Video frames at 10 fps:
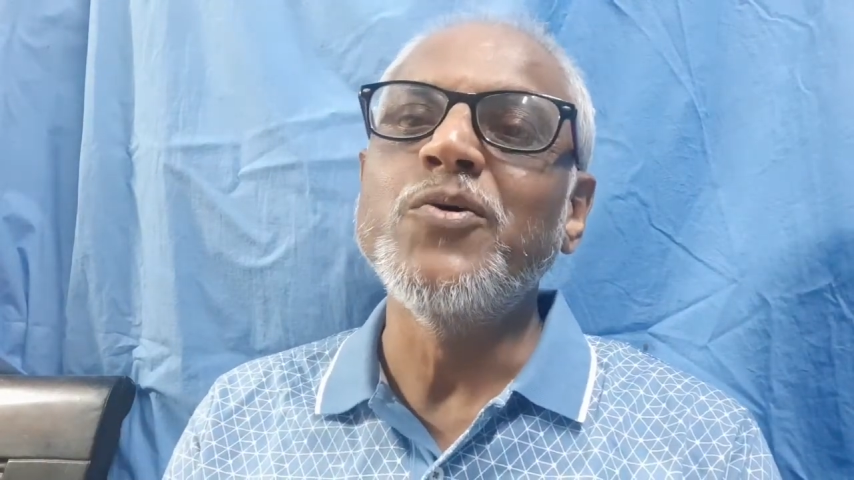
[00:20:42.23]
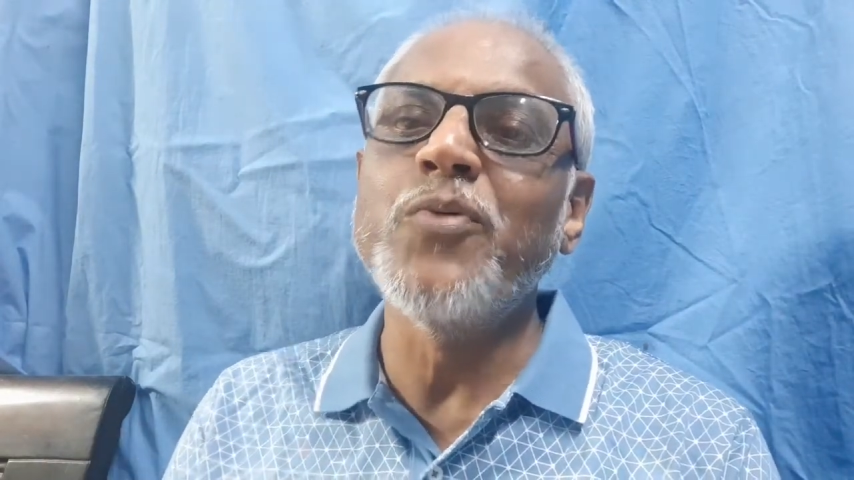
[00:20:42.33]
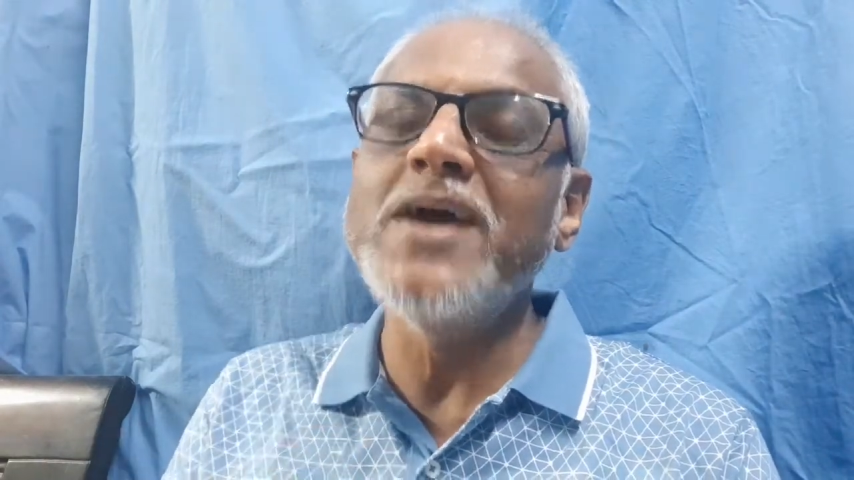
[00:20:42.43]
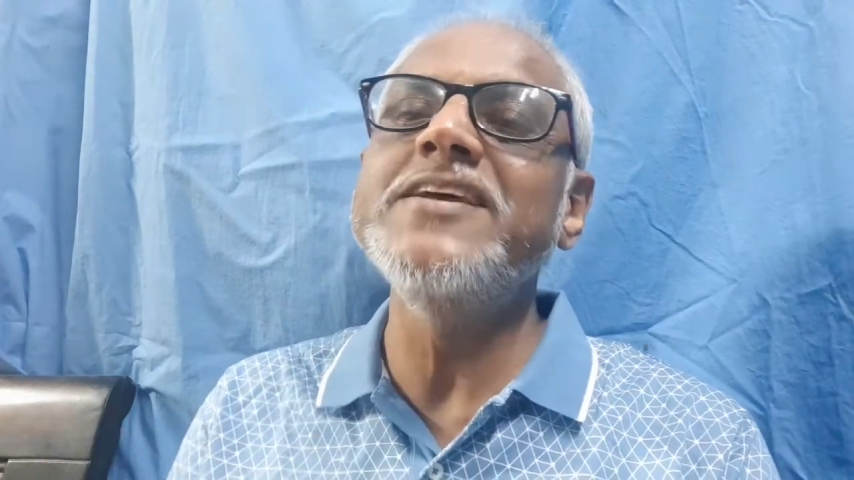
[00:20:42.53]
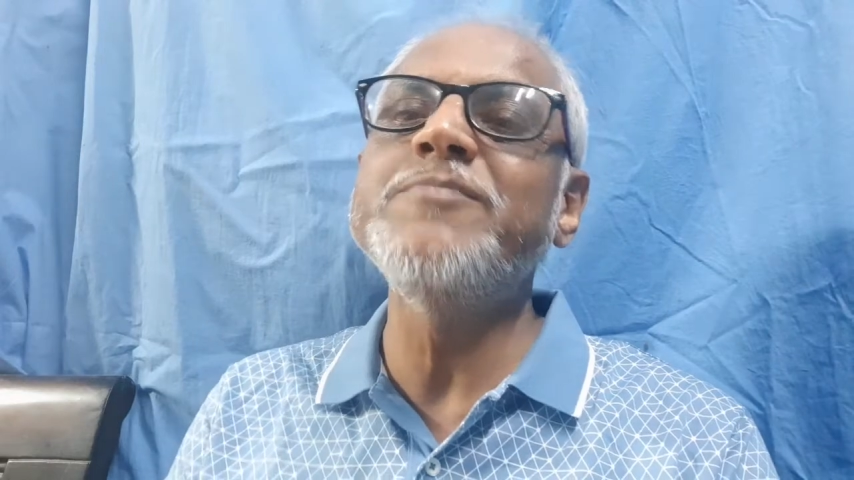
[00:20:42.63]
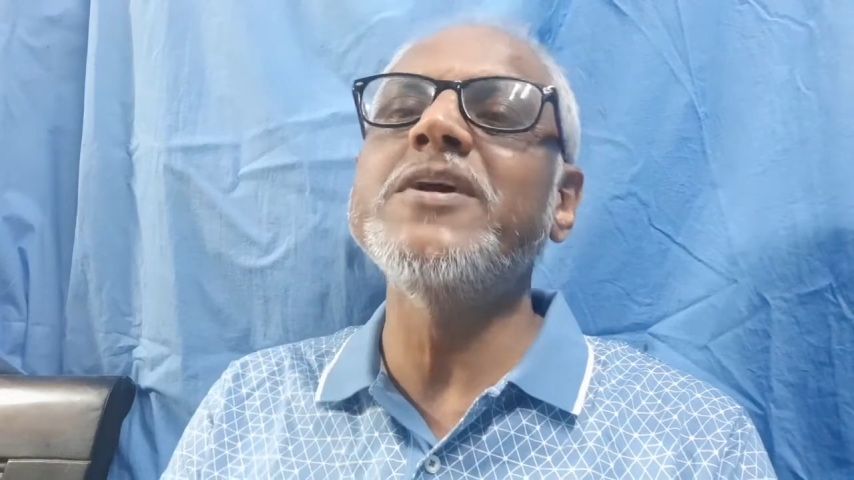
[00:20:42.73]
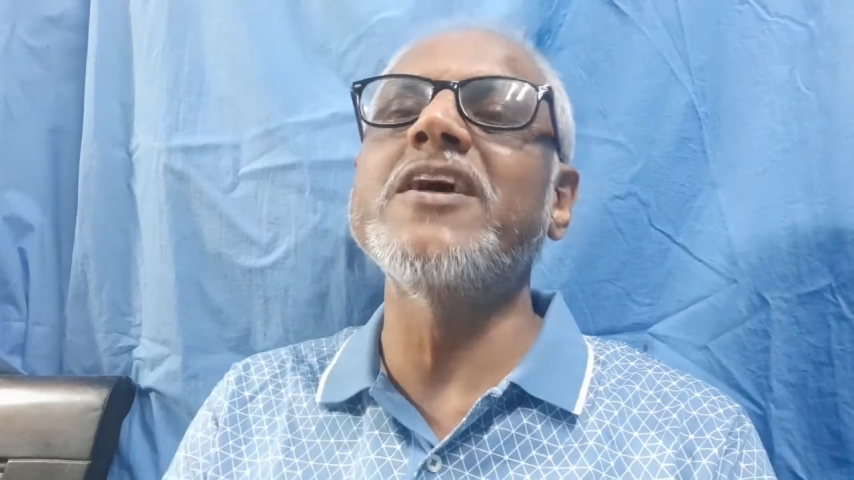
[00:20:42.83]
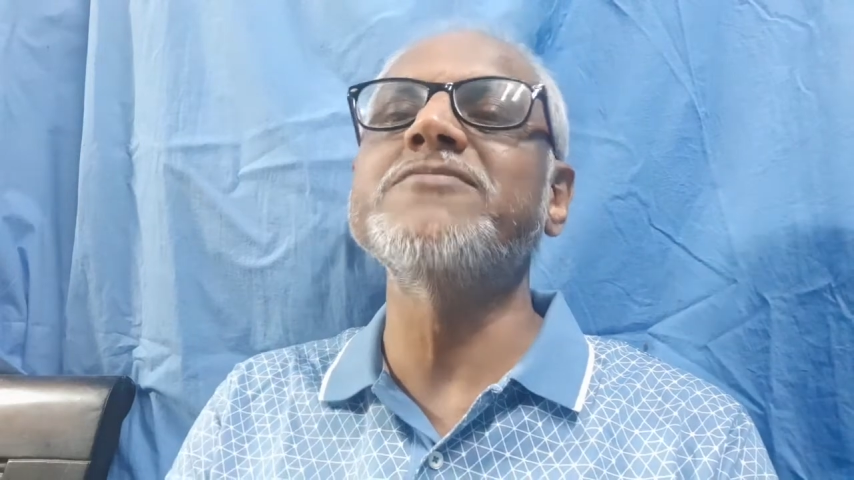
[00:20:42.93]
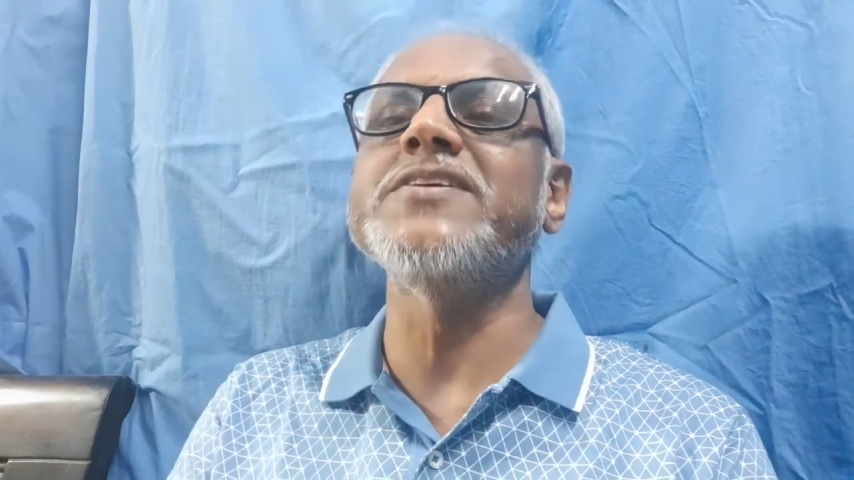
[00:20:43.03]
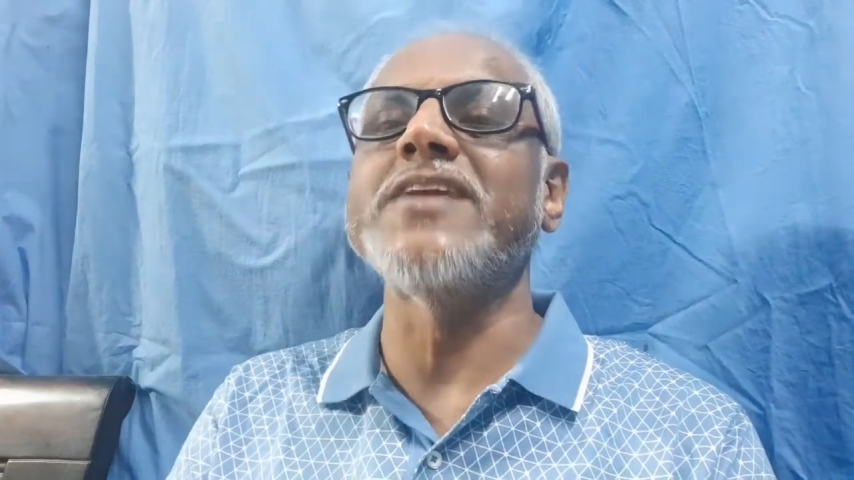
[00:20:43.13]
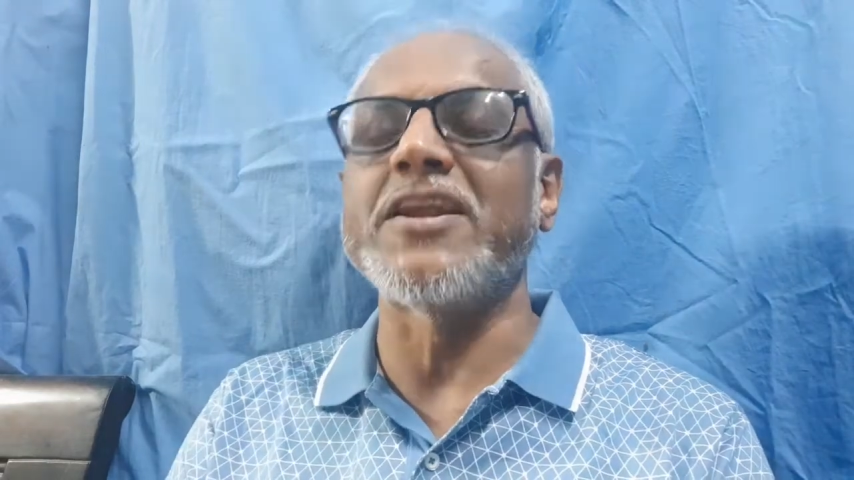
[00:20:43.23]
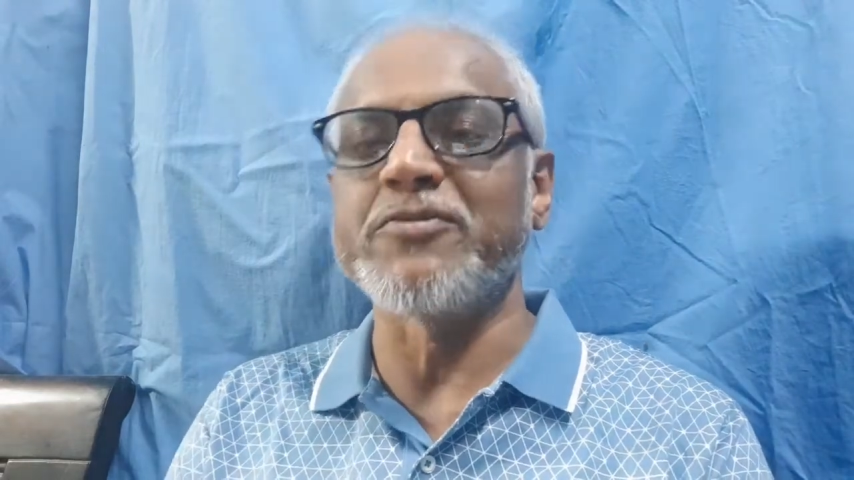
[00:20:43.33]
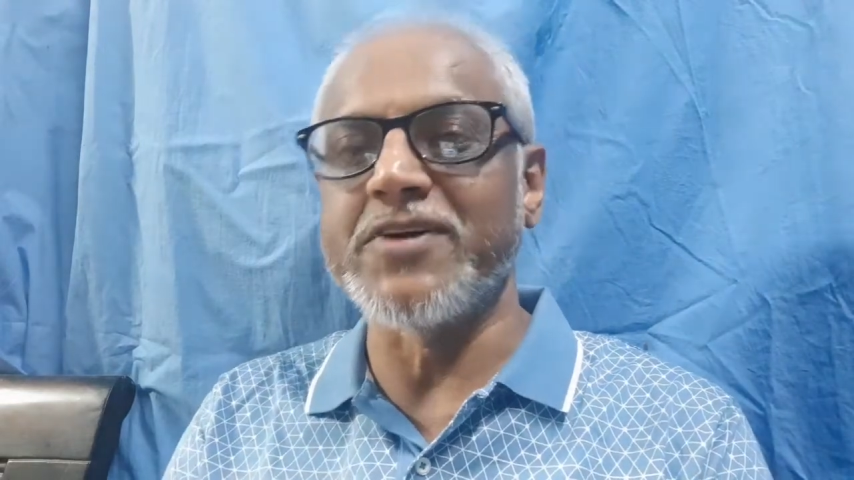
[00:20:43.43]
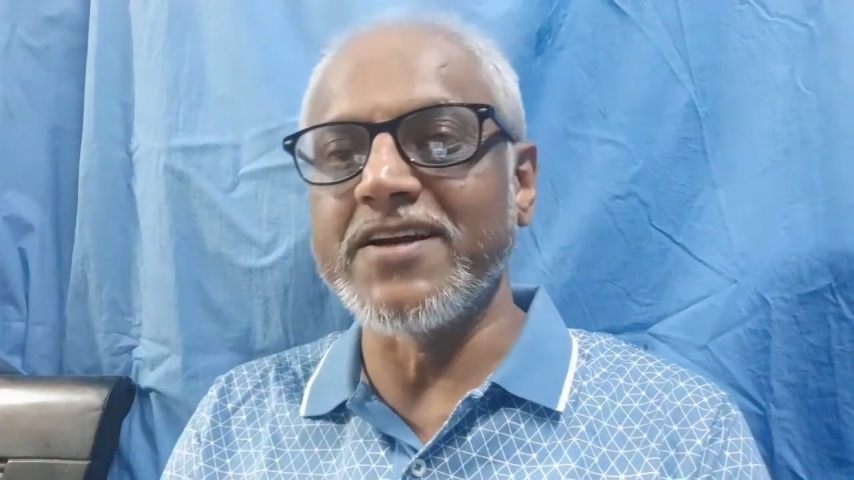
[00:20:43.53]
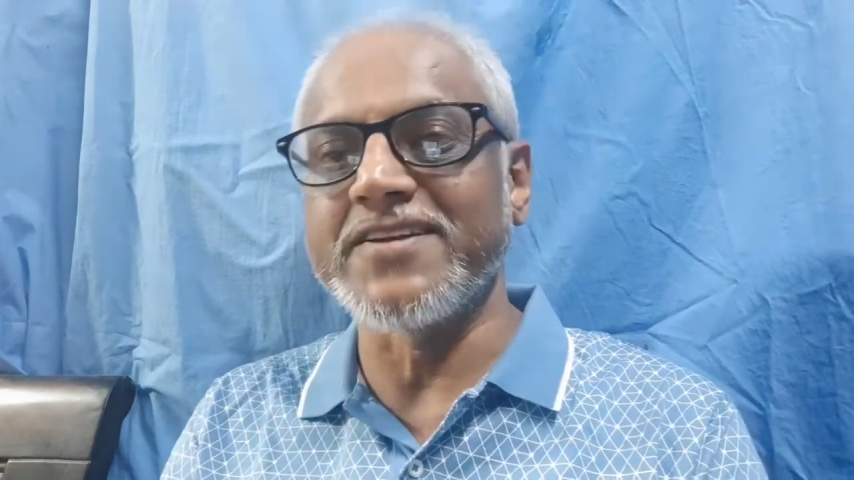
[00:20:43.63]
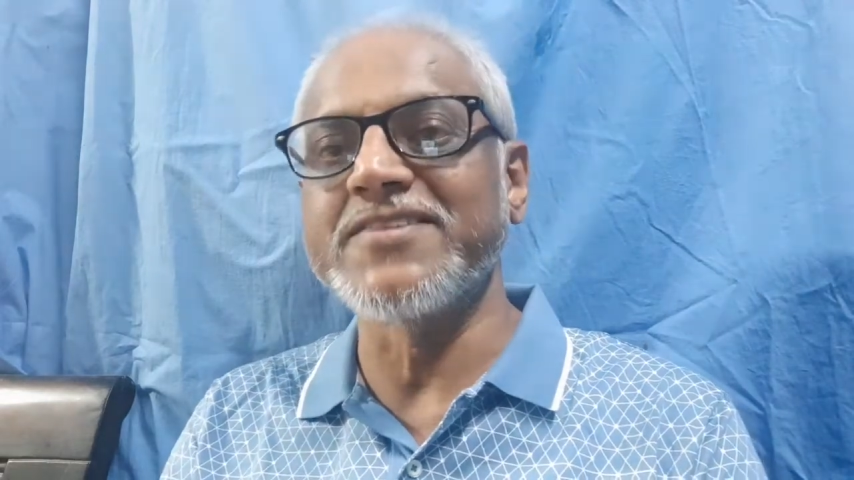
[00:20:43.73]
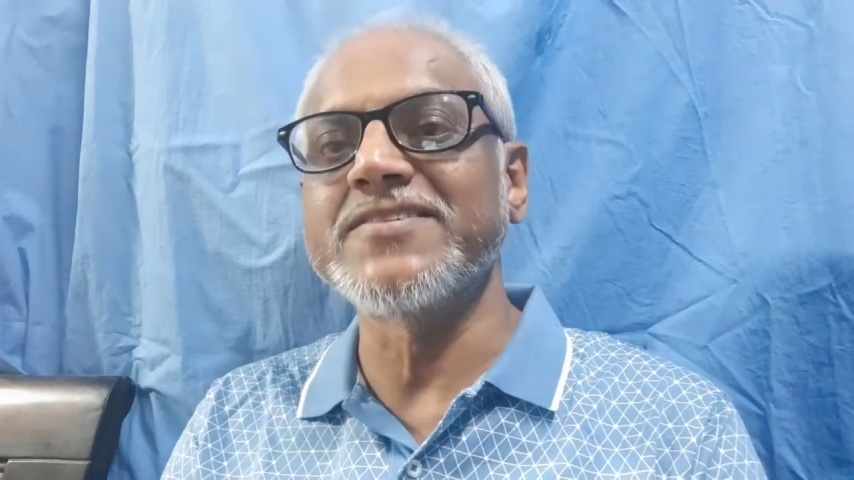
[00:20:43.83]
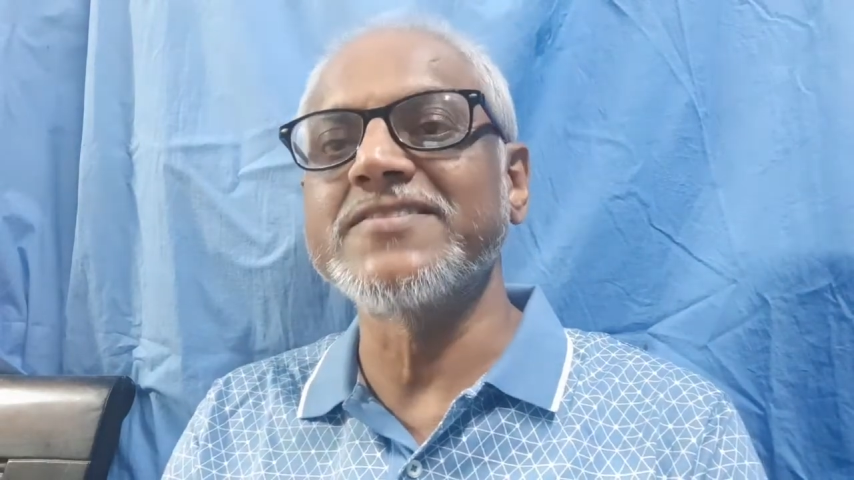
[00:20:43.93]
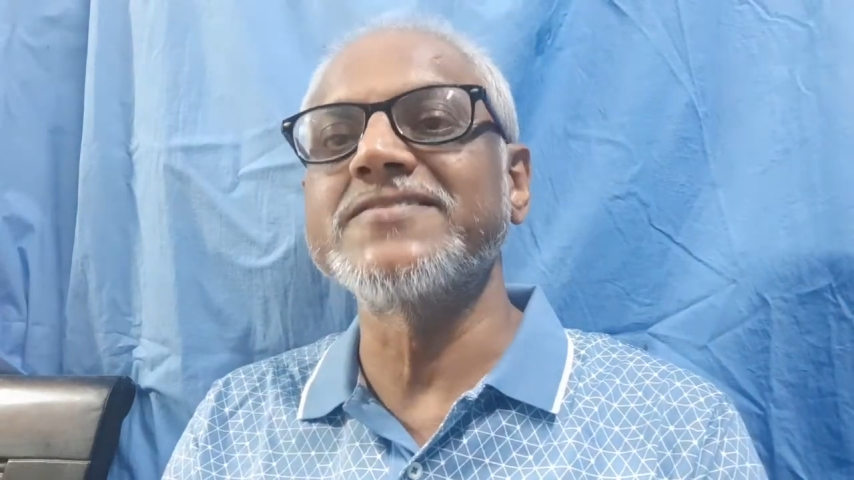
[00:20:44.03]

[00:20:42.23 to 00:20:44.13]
when it becomes inadequate,